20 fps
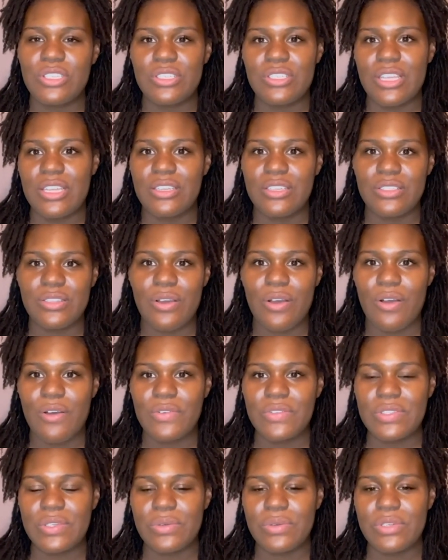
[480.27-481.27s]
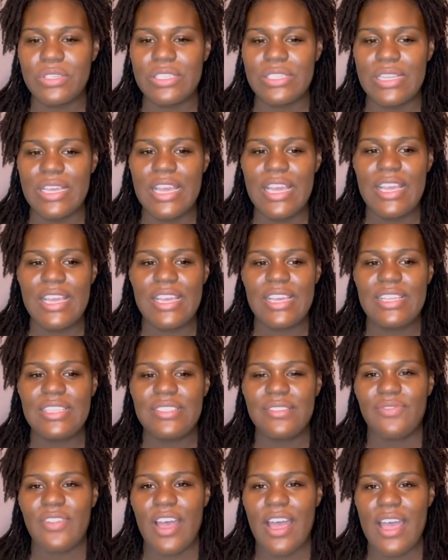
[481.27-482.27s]
that dissolve, so
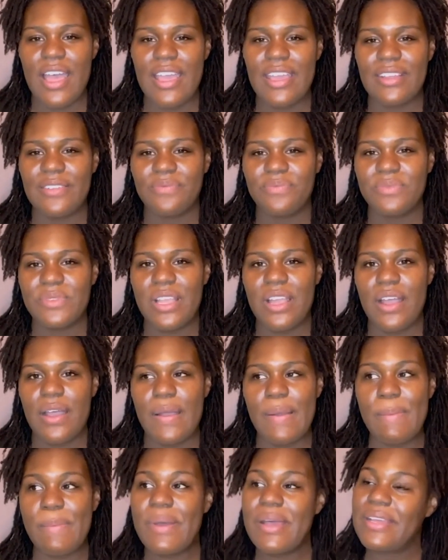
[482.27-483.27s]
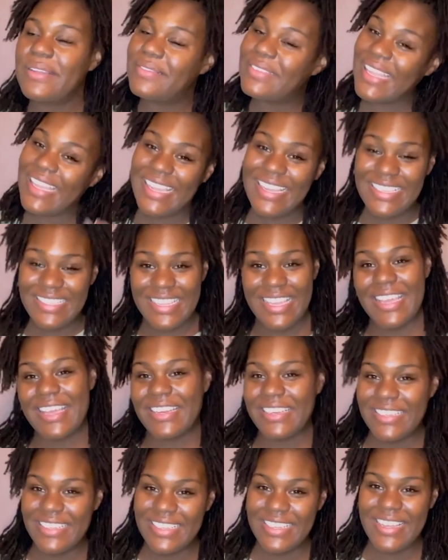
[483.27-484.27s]
it's fine. But like I
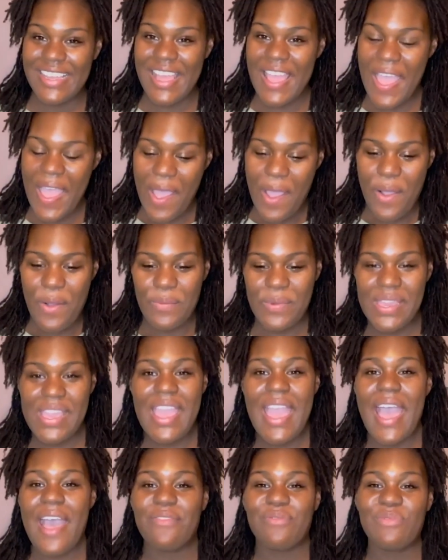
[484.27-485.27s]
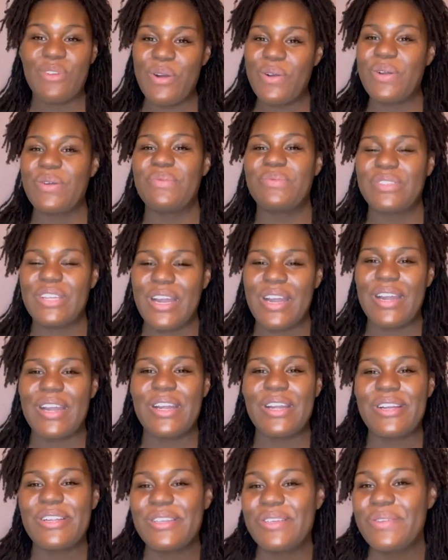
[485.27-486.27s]
said, we have welcomed
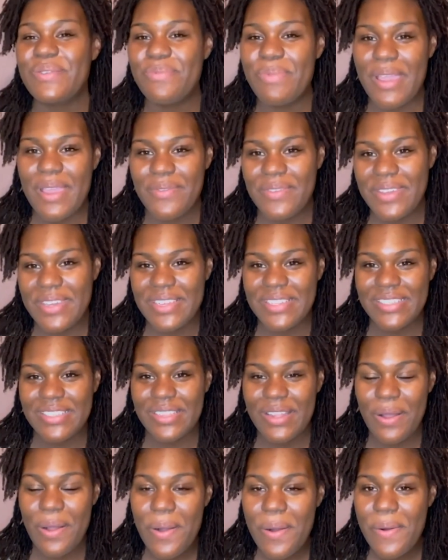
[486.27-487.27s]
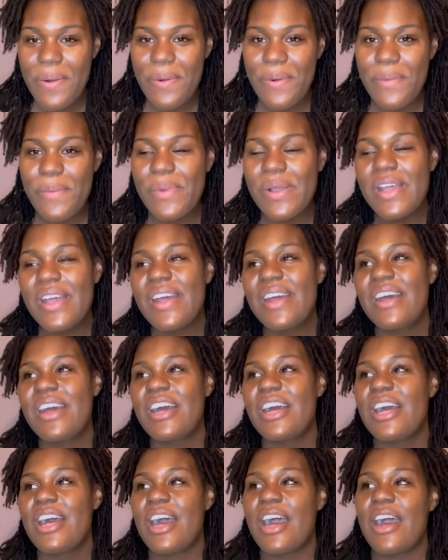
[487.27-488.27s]
our new baby into the home.
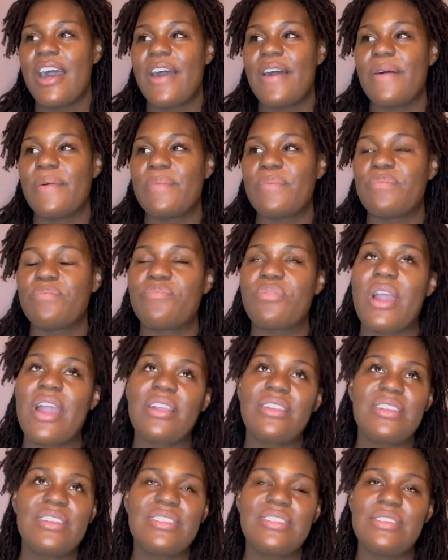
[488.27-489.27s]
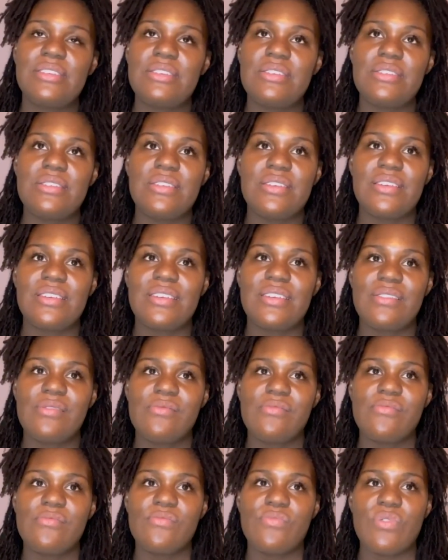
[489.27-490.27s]
Pregnancy
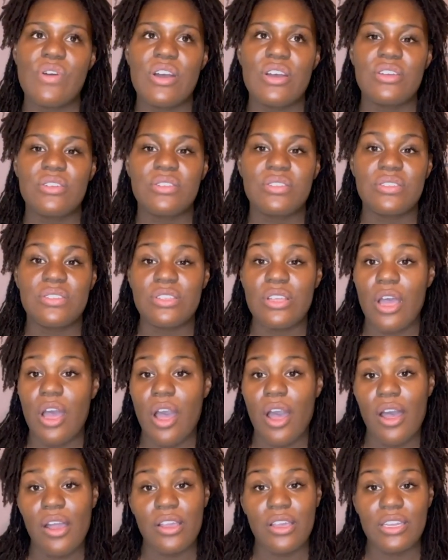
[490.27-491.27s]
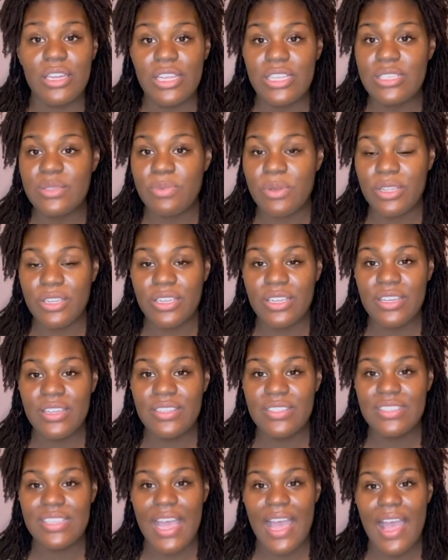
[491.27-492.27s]
was a good
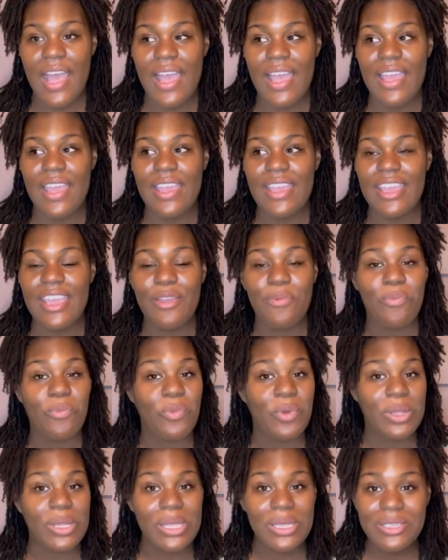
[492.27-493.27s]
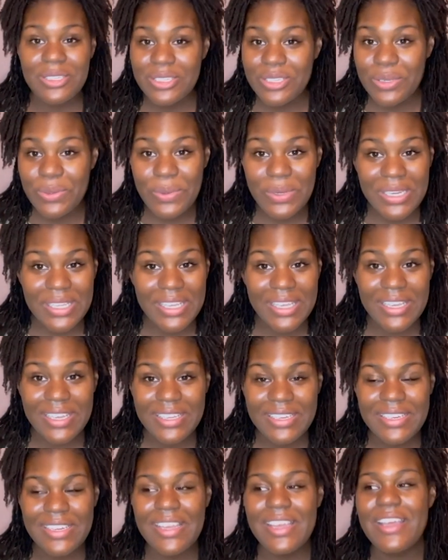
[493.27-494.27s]
experience. I am willing to do it
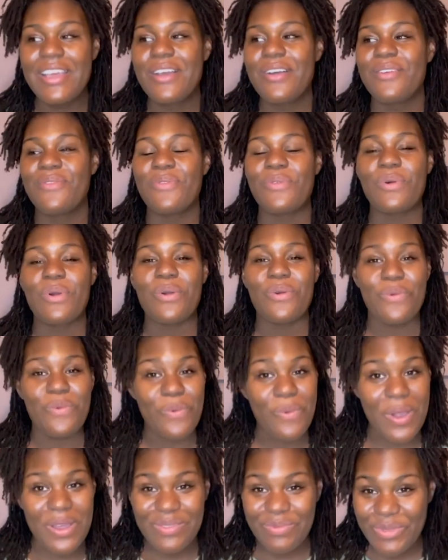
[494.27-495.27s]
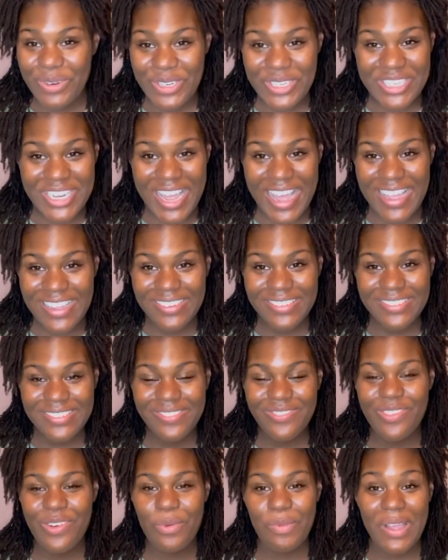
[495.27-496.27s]
again for 1 more child
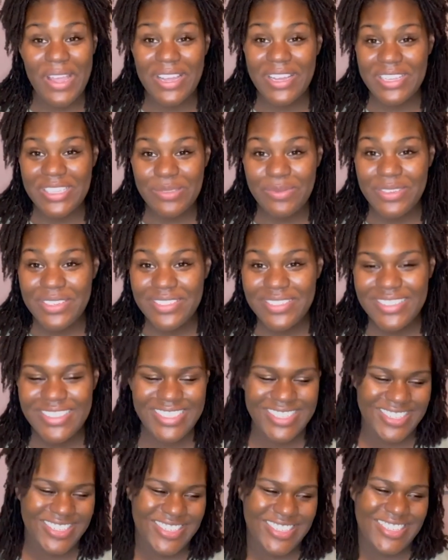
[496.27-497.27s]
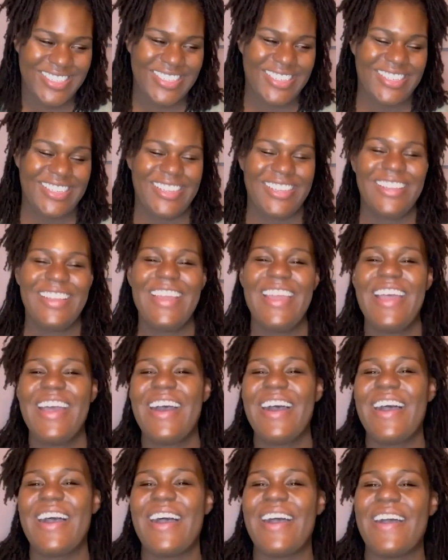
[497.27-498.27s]
for my husband. And
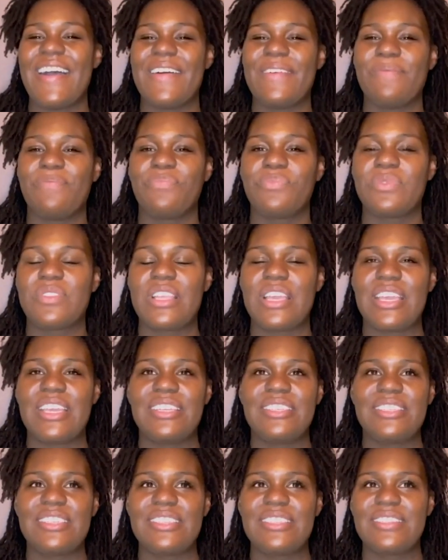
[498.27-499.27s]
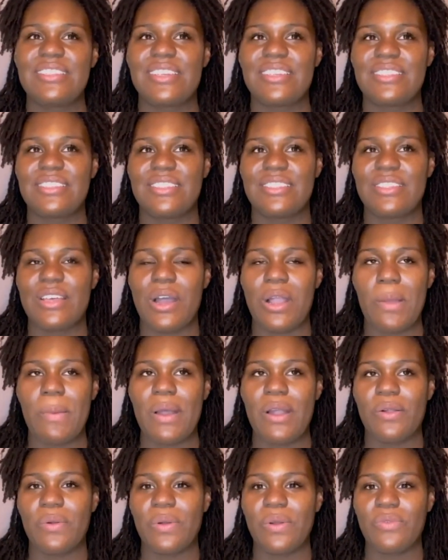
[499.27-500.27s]
let's just talk
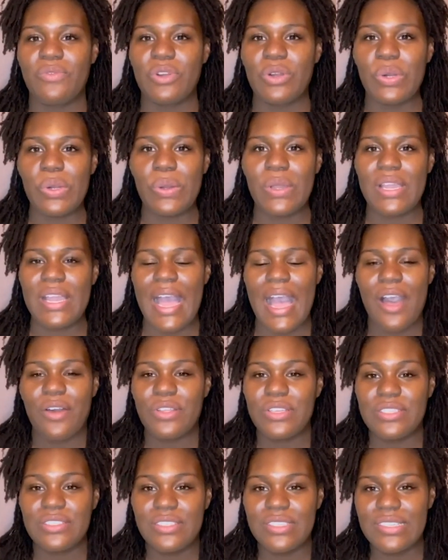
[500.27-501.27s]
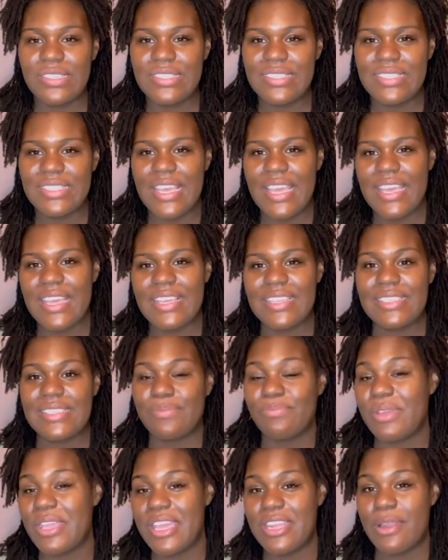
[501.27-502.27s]
about real quick how this looks as
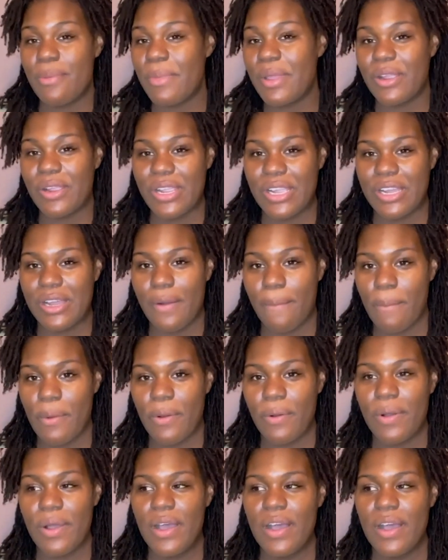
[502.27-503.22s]
being a married couple.